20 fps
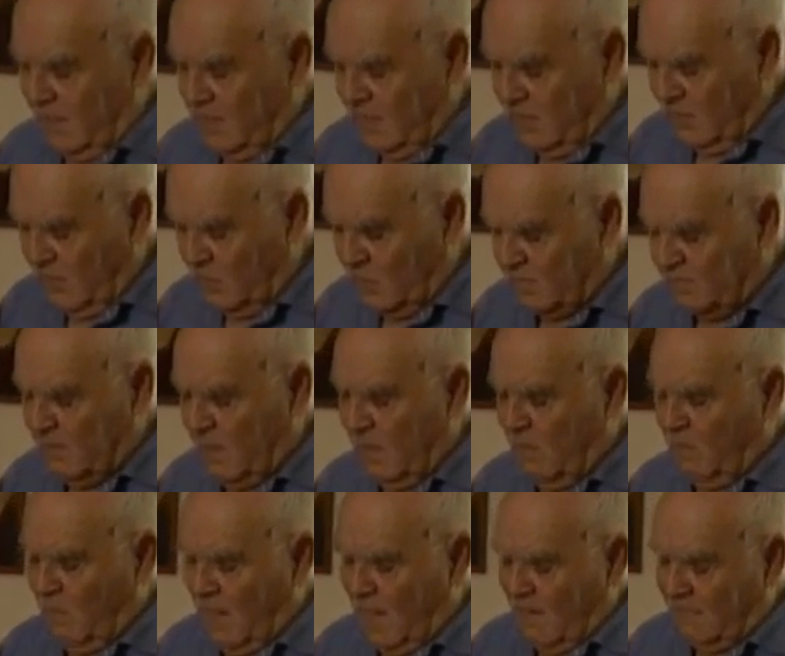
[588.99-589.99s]
you notice my
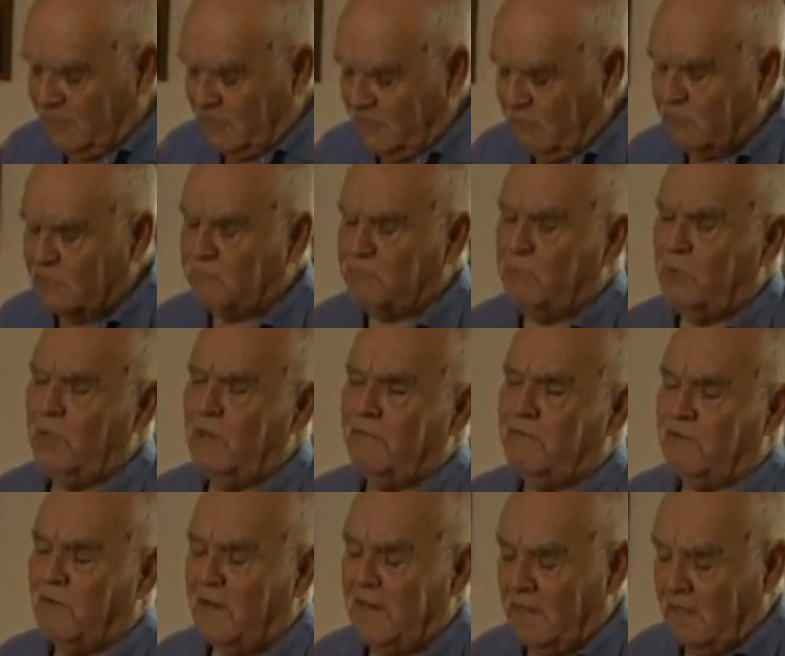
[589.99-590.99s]
wife, she was pretty
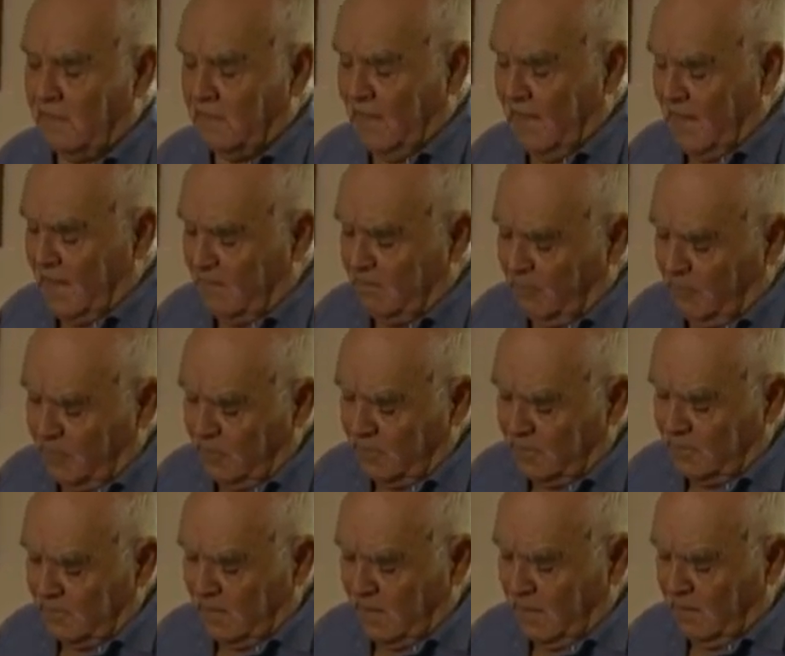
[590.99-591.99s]
frail there, pretty
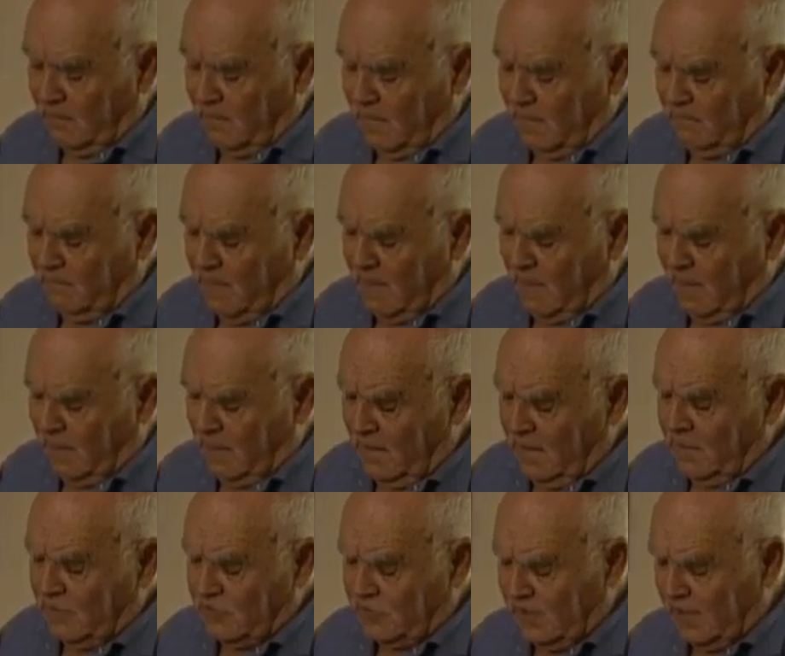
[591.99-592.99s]
uh, uh, uh
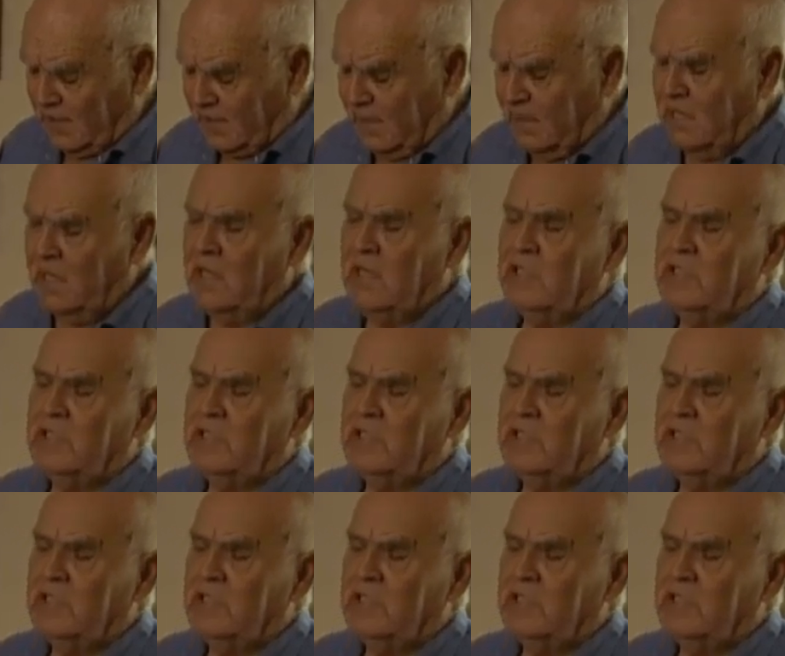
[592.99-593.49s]
sickly.